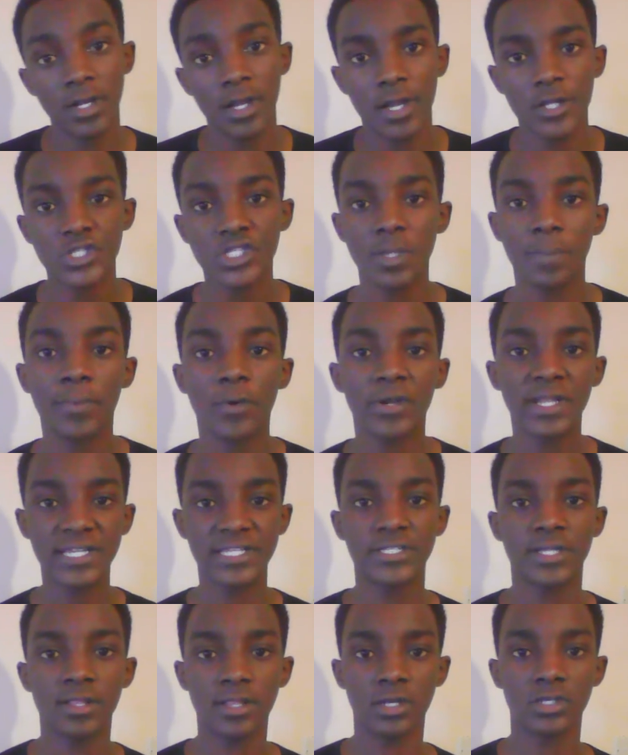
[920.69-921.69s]
Let's support
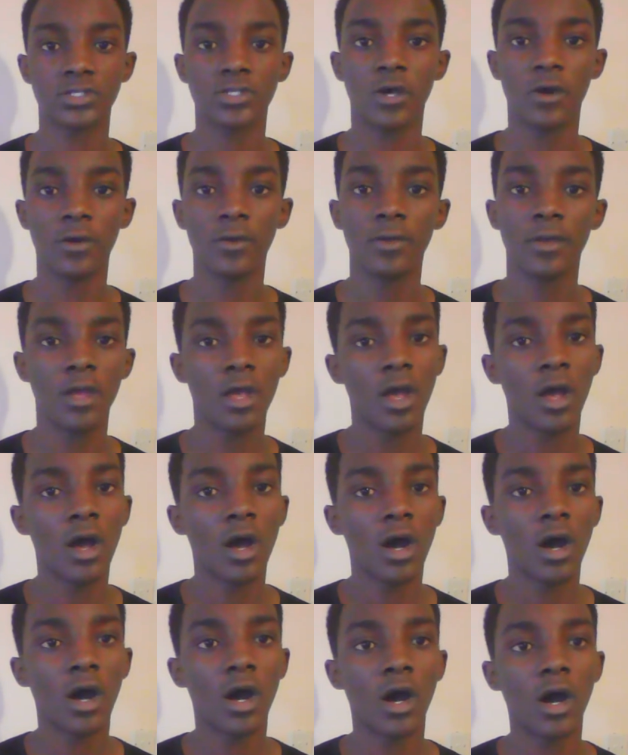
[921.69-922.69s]
each other. So
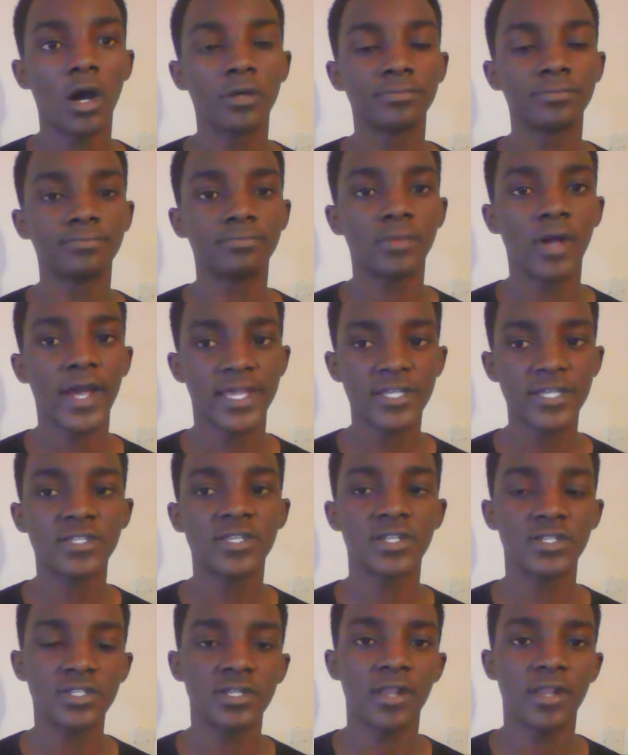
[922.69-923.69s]
I guess
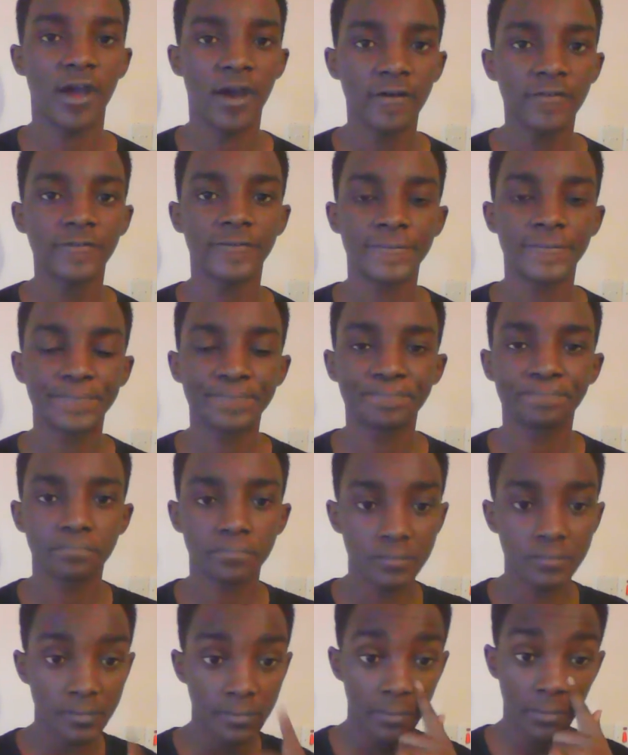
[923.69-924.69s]
that's enough,
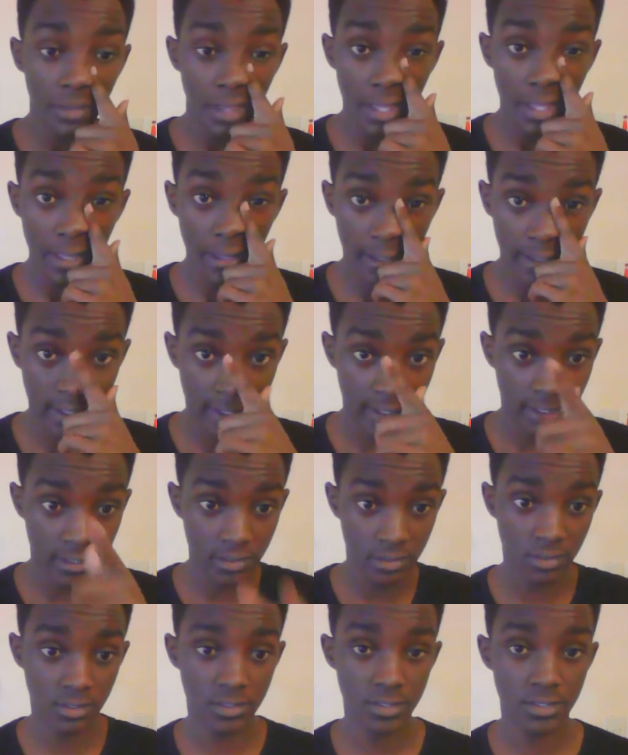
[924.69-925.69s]

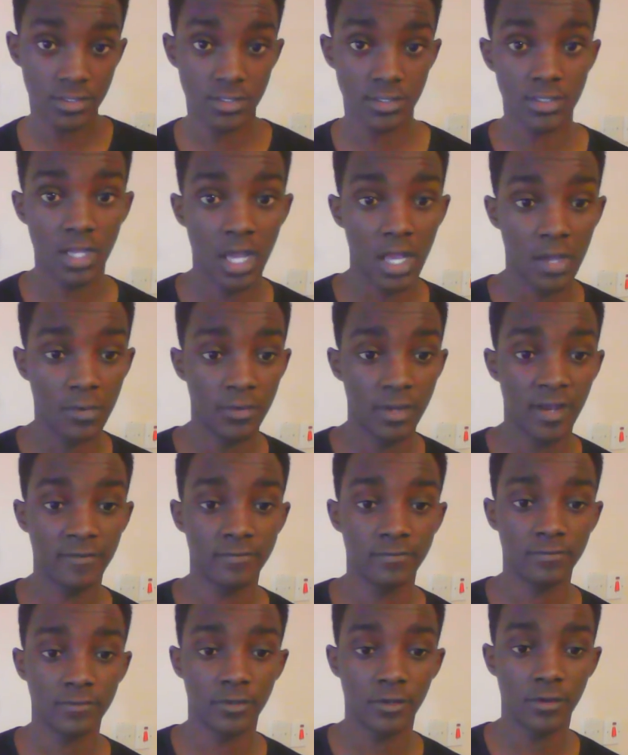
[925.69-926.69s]
because I would
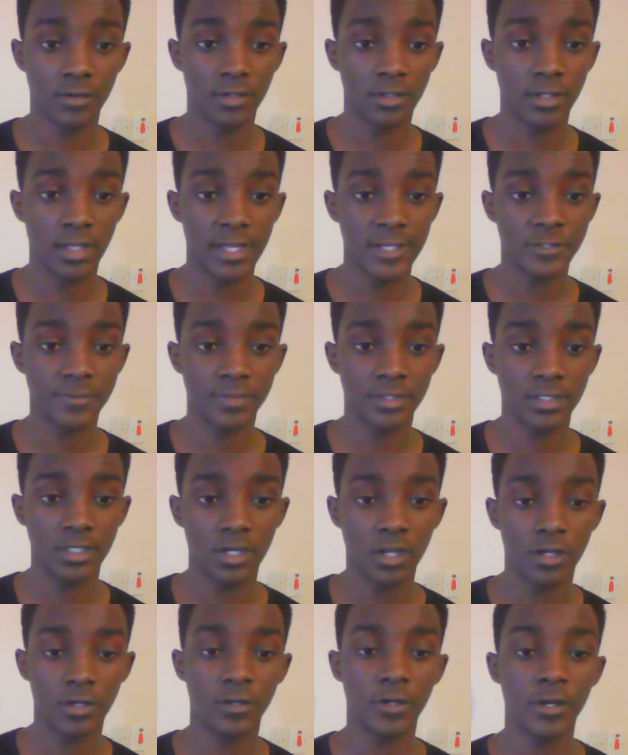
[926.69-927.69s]
have gone a little bit
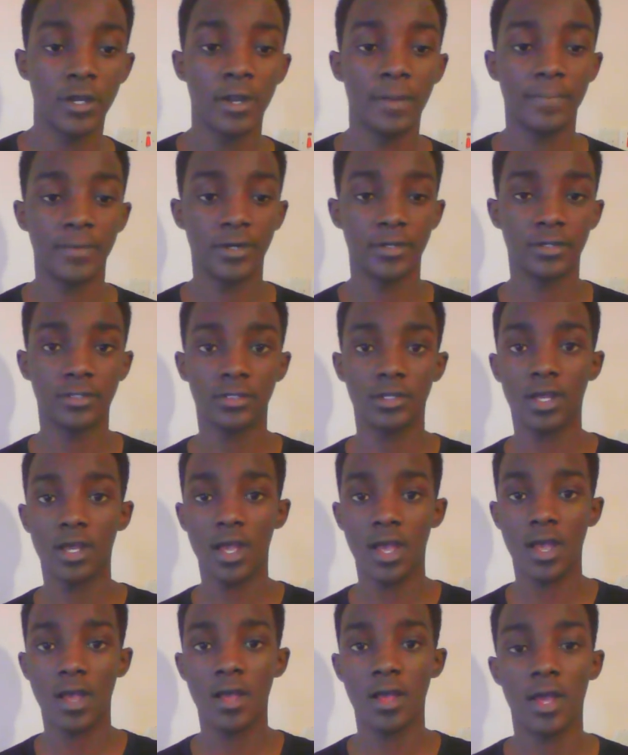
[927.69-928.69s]
longer, but
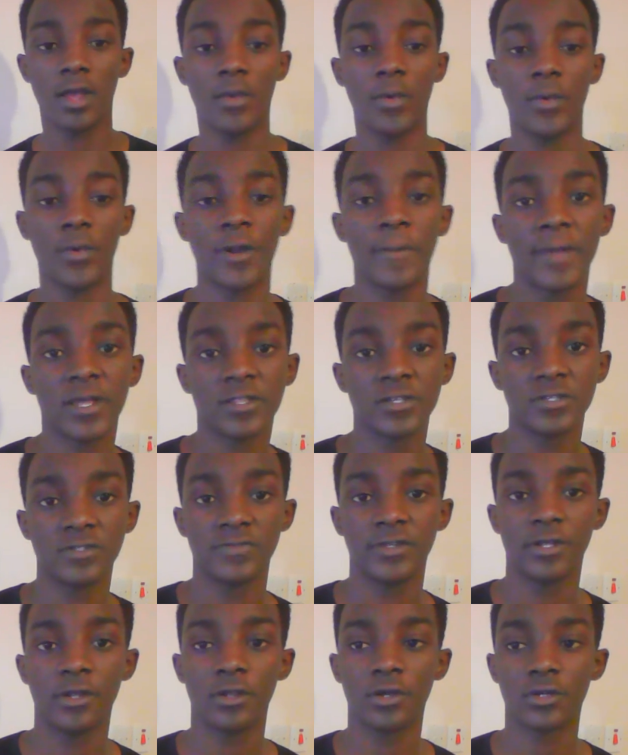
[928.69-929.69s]
I don't want to make this
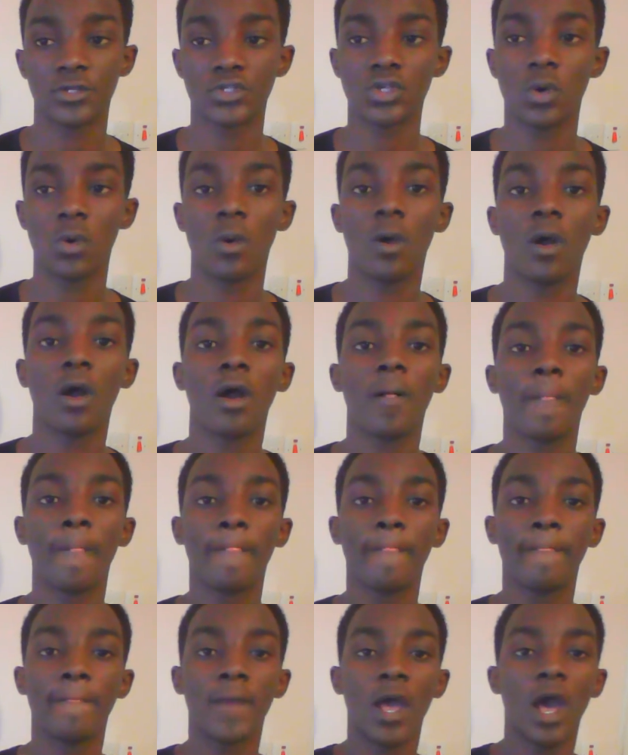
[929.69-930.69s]
video long. So
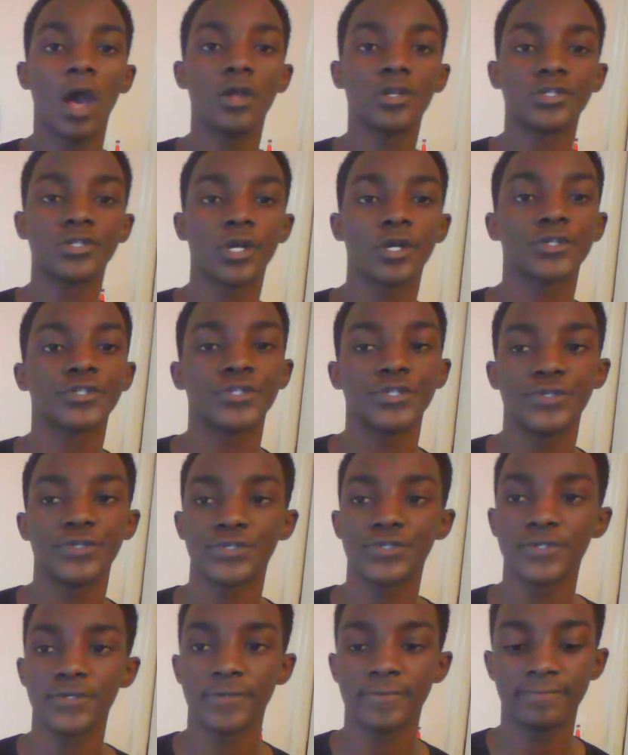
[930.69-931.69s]
I'll talk to you
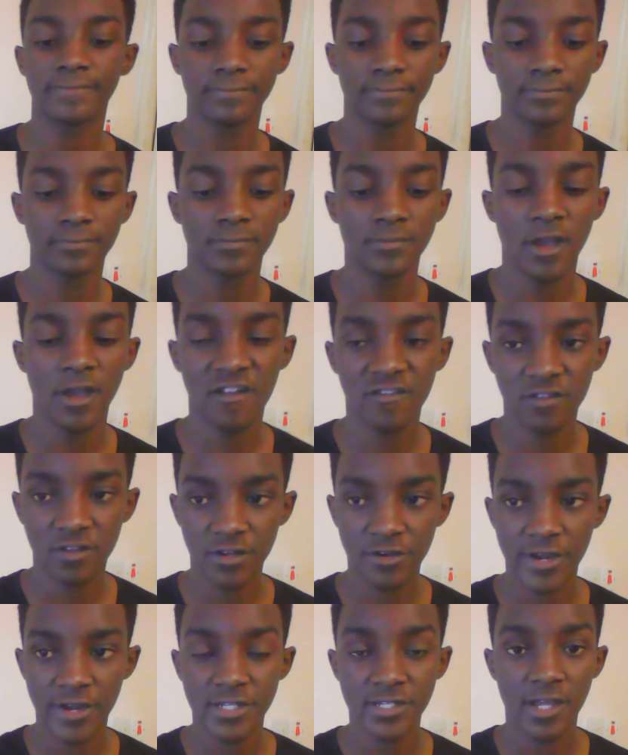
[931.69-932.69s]
soon. Have a
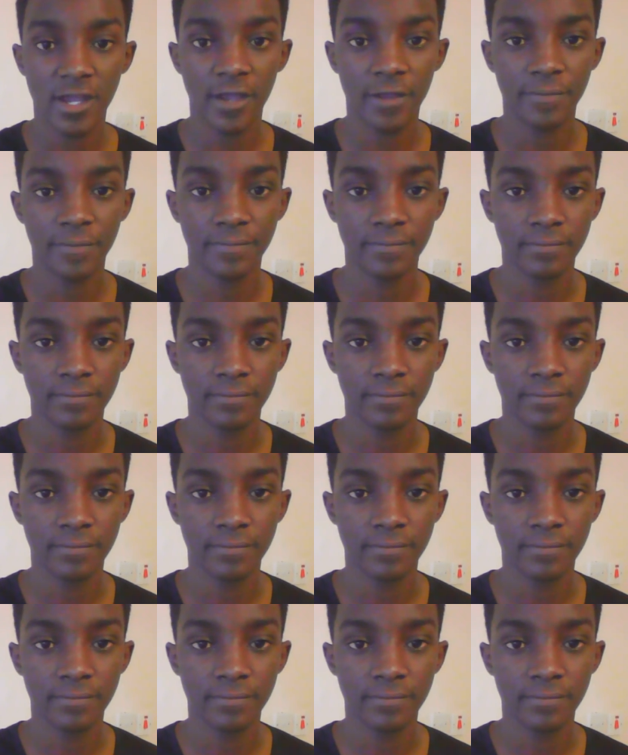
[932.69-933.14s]
great time.